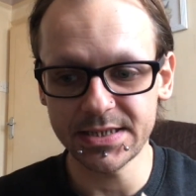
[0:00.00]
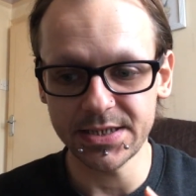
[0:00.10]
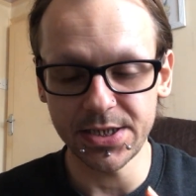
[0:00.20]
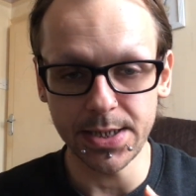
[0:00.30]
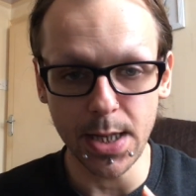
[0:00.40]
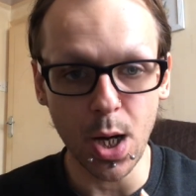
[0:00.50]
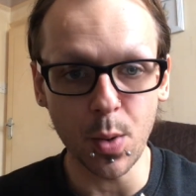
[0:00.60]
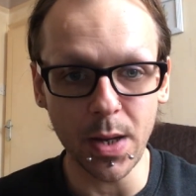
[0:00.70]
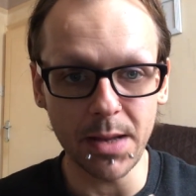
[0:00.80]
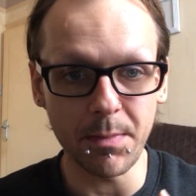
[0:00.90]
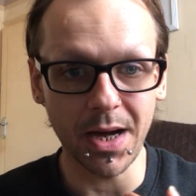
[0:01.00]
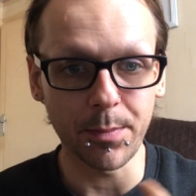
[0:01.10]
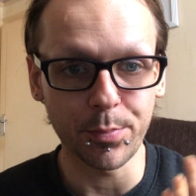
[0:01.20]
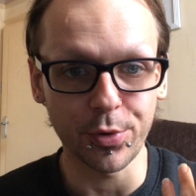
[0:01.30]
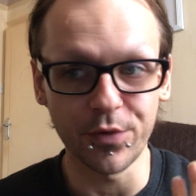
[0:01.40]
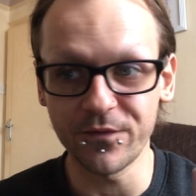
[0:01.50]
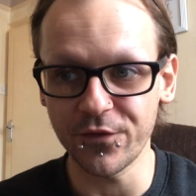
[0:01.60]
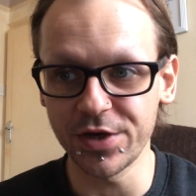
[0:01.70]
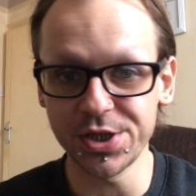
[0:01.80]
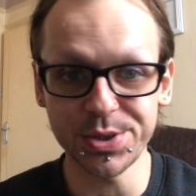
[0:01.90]
you know, it might prove
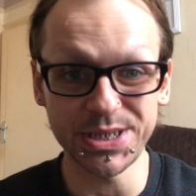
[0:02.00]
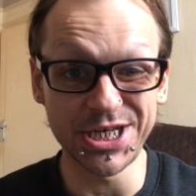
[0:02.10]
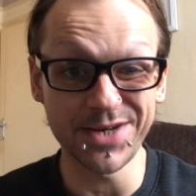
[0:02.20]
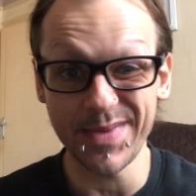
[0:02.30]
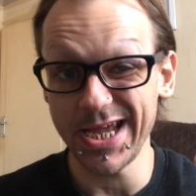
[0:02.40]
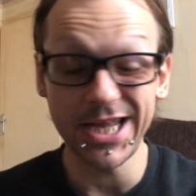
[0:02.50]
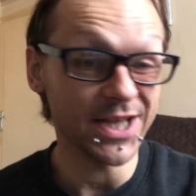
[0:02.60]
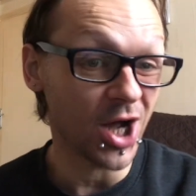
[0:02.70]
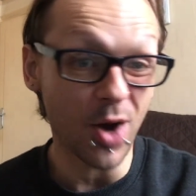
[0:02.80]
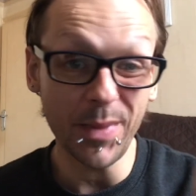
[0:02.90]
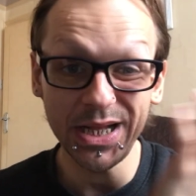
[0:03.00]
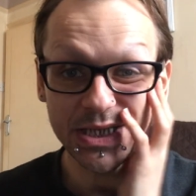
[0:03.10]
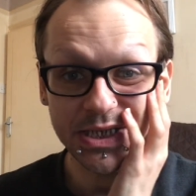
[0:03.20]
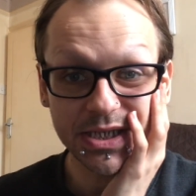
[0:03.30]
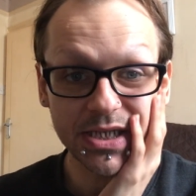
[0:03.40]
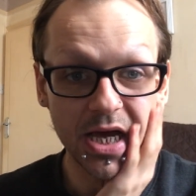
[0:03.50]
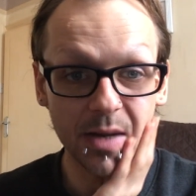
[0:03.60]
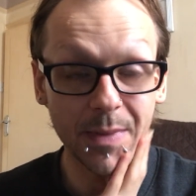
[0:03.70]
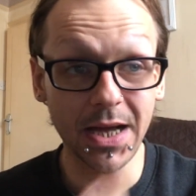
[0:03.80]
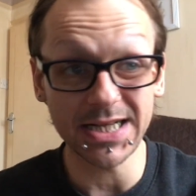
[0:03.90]
for an interesting debate in the comments,
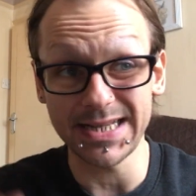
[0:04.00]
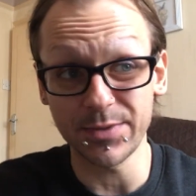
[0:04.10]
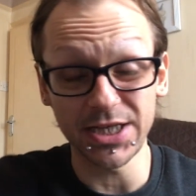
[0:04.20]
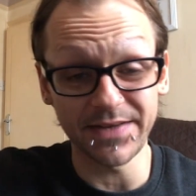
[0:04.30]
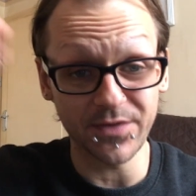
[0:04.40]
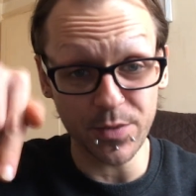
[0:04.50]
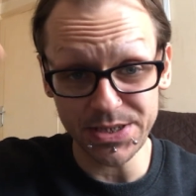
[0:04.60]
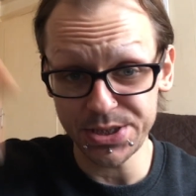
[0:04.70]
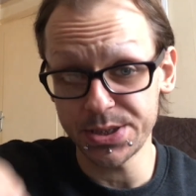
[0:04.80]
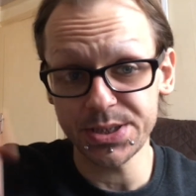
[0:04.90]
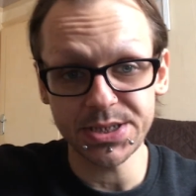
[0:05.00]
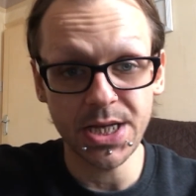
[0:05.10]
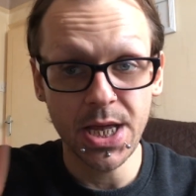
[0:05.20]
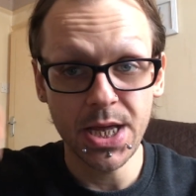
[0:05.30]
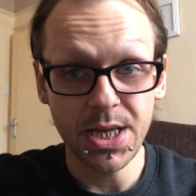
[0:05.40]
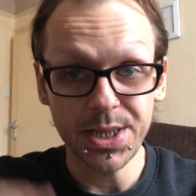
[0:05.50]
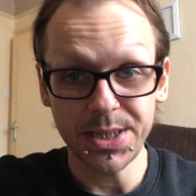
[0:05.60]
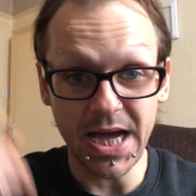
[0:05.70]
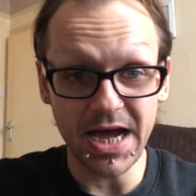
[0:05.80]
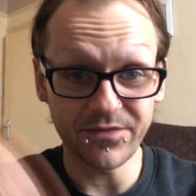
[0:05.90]
because I'm going to leave the questions
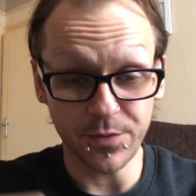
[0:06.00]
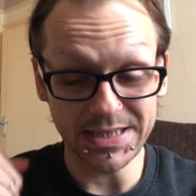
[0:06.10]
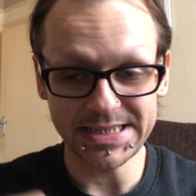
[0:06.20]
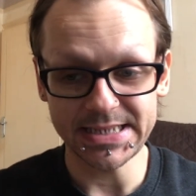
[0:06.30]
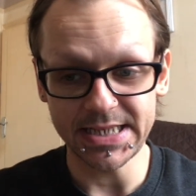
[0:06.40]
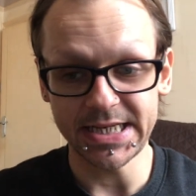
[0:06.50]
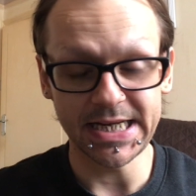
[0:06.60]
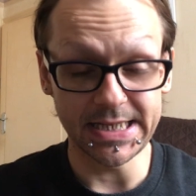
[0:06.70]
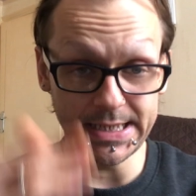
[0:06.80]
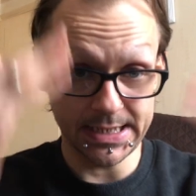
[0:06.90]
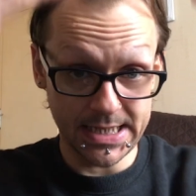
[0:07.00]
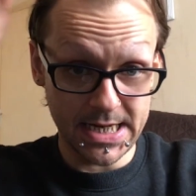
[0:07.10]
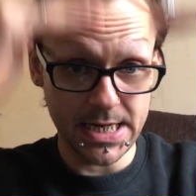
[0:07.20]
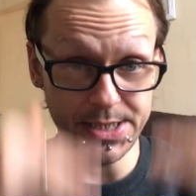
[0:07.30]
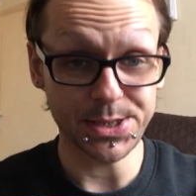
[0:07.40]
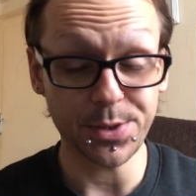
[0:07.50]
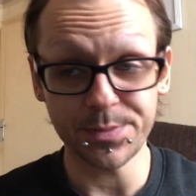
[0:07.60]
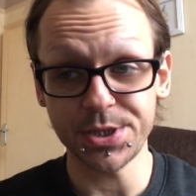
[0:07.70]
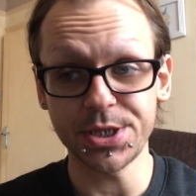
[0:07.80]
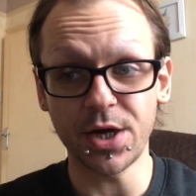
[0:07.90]
that I have to answer in the
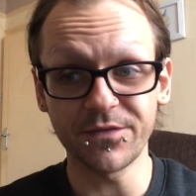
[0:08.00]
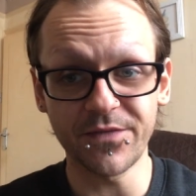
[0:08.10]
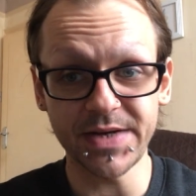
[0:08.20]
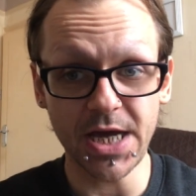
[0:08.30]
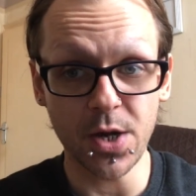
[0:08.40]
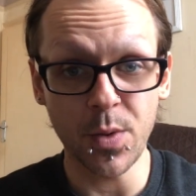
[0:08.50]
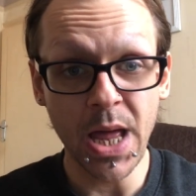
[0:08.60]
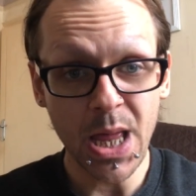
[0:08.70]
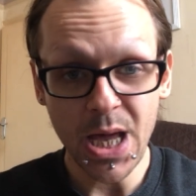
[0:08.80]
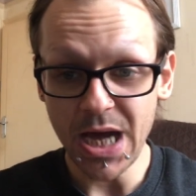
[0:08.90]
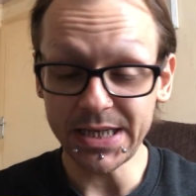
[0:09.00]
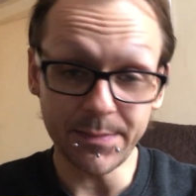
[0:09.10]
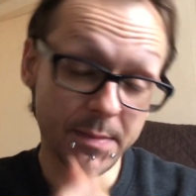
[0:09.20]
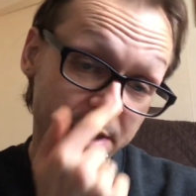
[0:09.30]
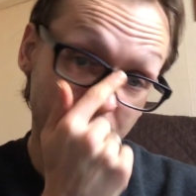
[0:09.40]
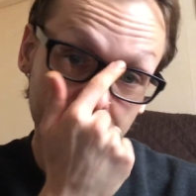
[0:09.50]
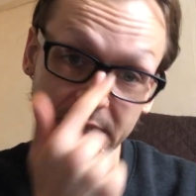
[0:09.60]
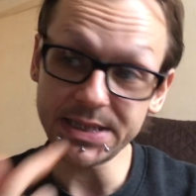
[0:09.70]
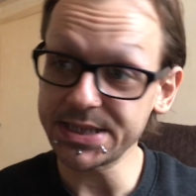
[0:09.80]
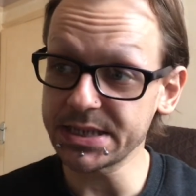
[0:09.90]
description of the video, and then maybe you could
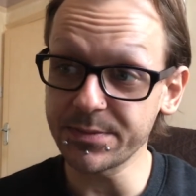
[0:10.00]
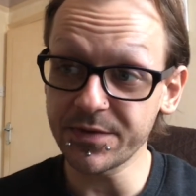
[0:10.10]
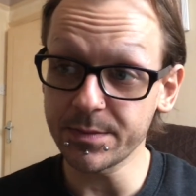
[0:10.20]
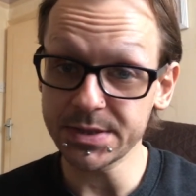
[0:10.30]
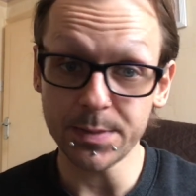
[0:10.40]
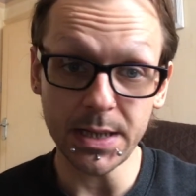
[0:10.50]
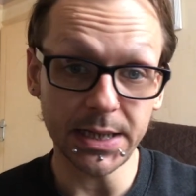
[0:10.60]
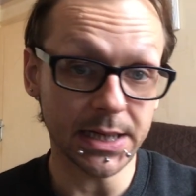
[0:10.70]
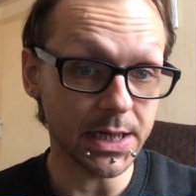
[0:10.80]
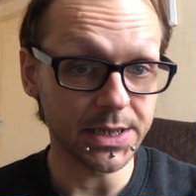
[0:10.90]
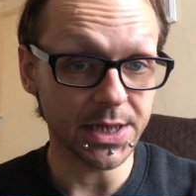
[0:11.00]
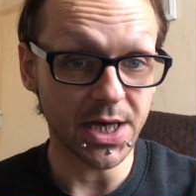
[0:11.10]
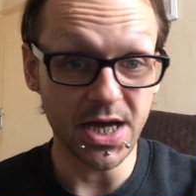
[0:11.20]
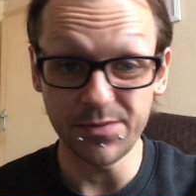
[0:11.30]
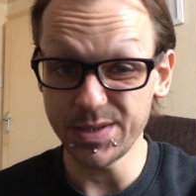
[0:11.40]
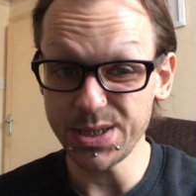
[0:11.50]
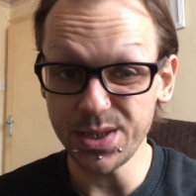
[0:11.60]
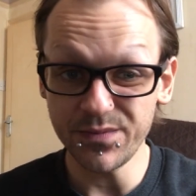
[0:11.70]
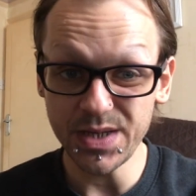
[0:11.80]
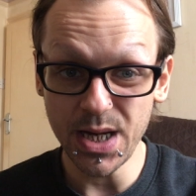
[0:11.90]
answer some of them as well in either a
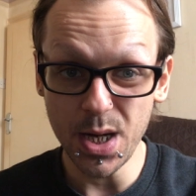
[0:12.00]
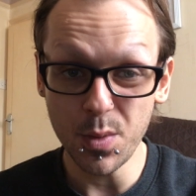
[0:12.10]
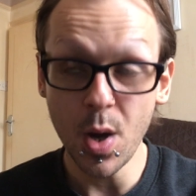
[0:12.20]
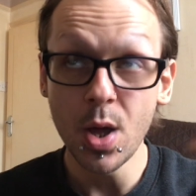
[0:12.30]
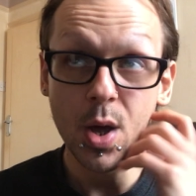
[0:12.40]
return video,